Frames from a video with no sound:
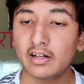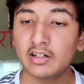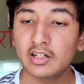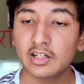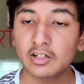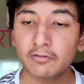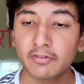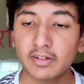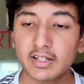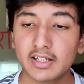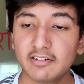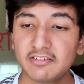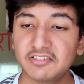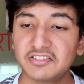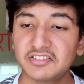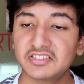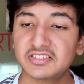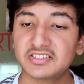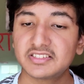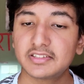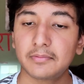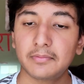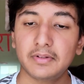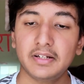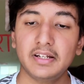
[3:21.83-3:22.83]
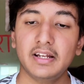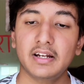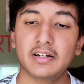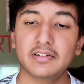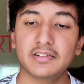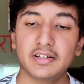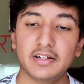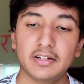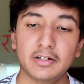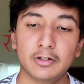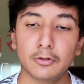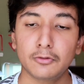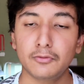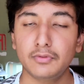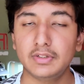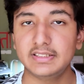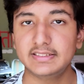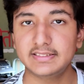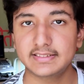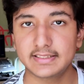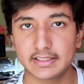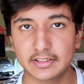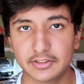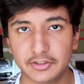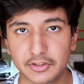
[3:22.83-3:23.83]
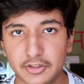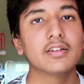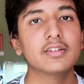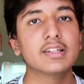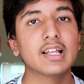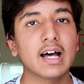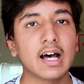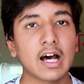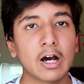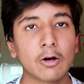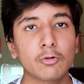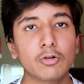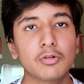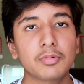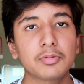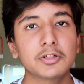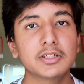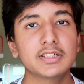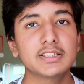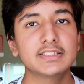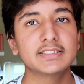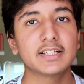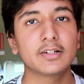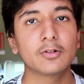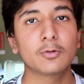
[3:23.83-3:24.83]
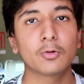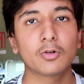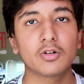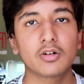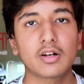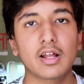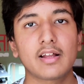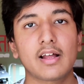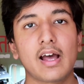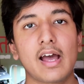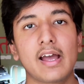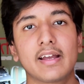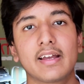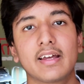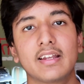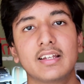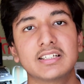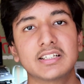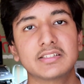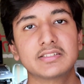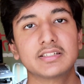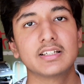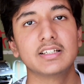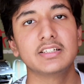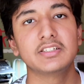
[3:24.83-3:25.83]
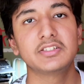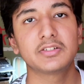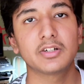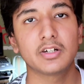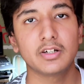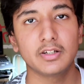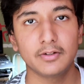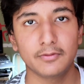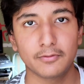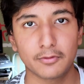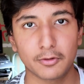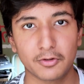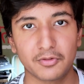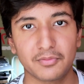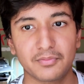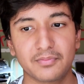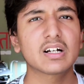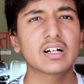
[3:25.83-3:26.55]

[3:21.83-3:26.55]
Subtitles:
and a quick revision summary at the end of each section. The output is a node I can actually study from.